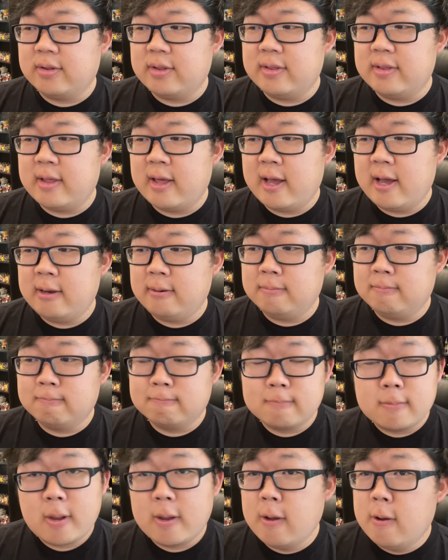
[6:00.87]
than that,
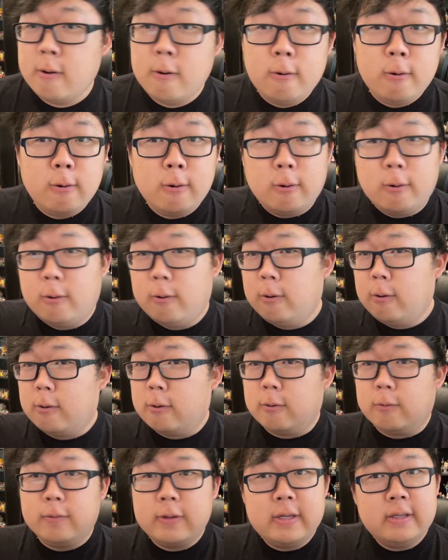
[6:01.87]

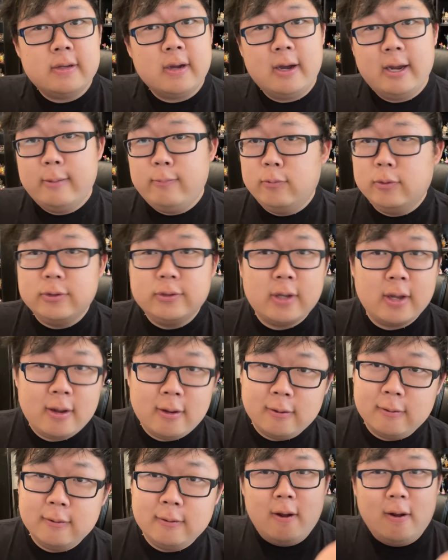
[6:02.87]
only time will
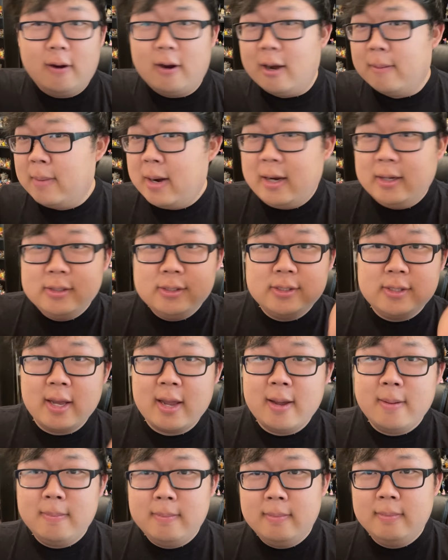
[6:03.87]
tell. Come on,
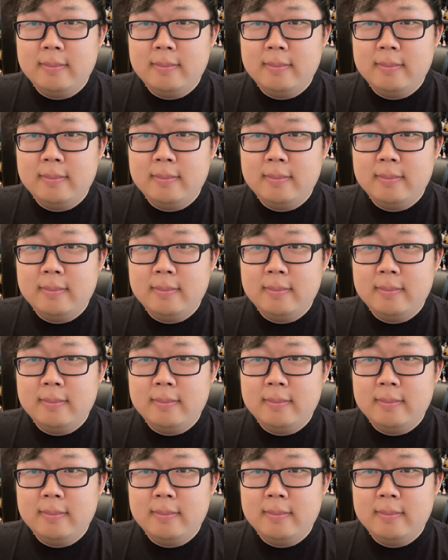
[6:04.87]
Sam.